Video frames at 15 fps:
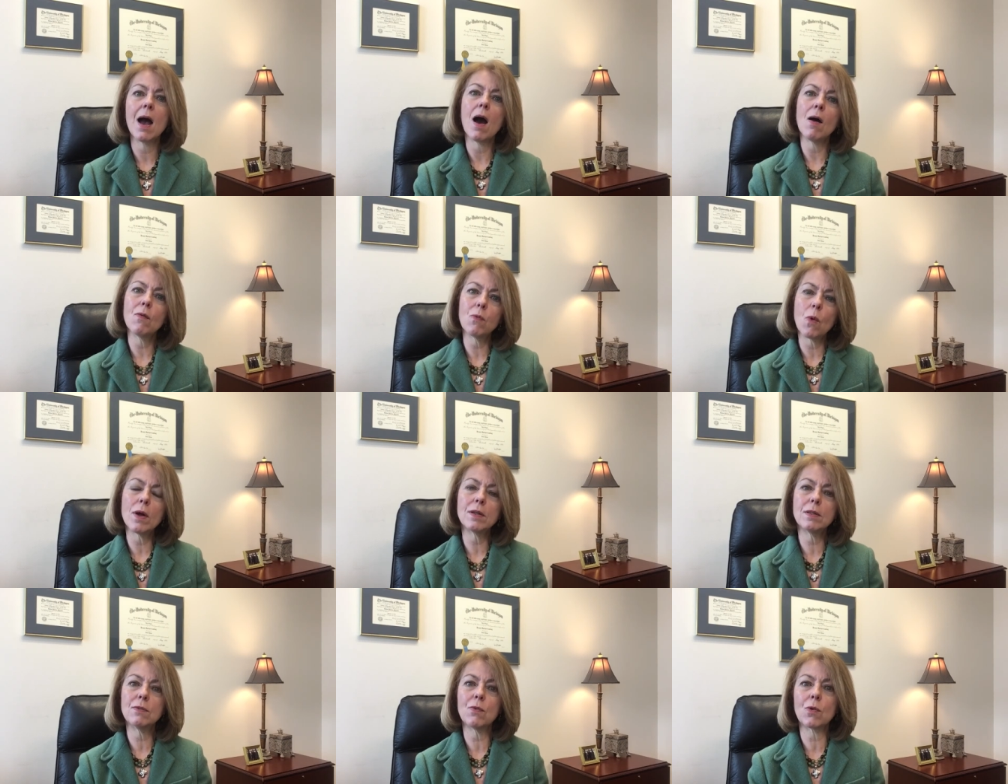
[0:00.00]
of
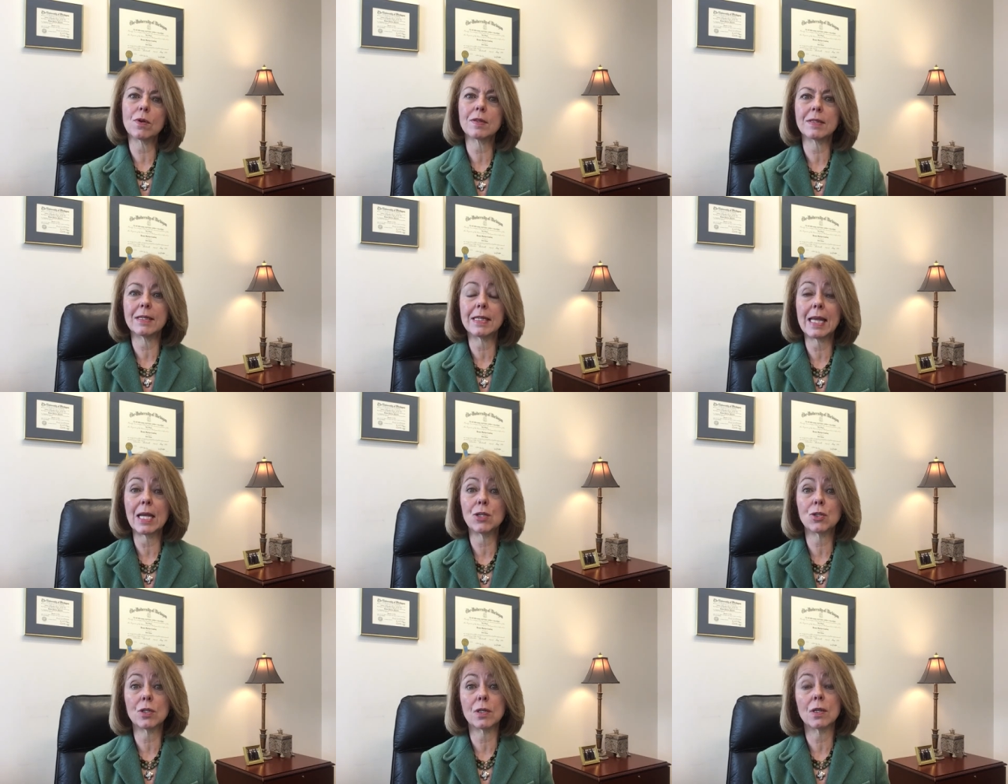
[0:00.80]
what divorce
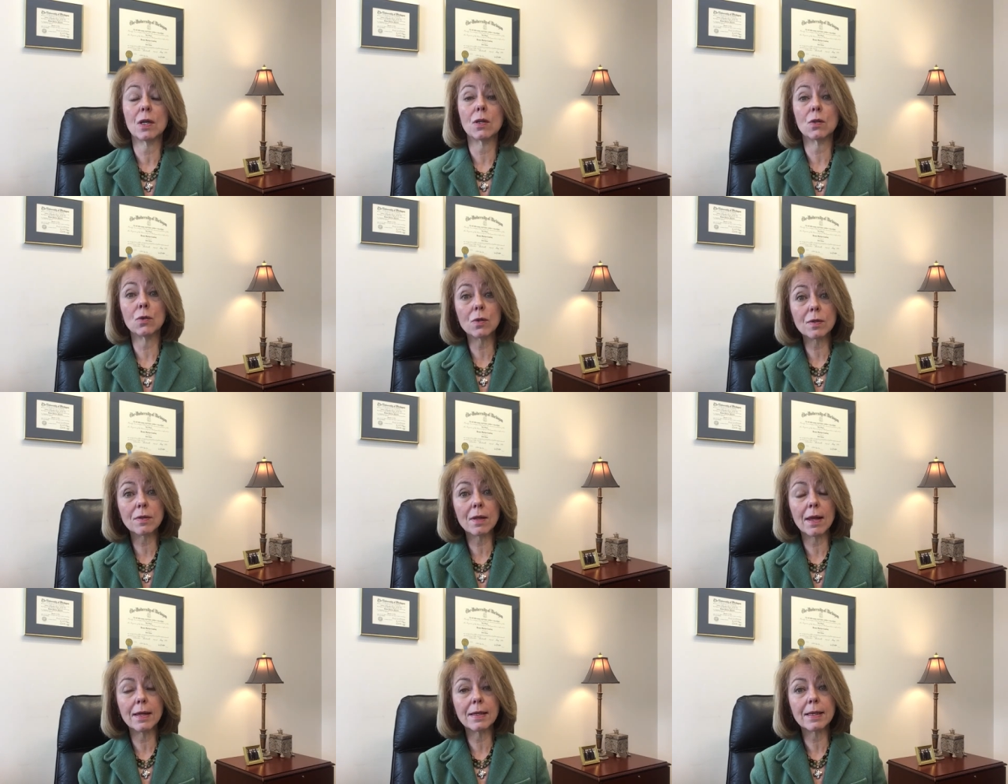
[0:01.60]
litigation looks
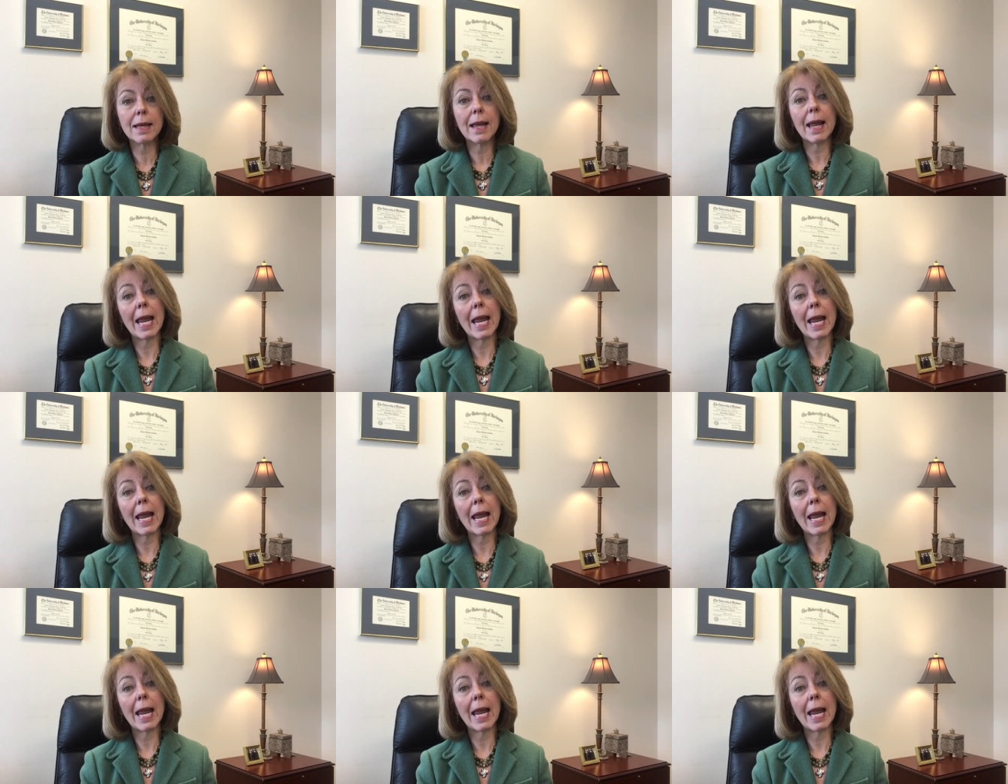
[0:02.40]
like,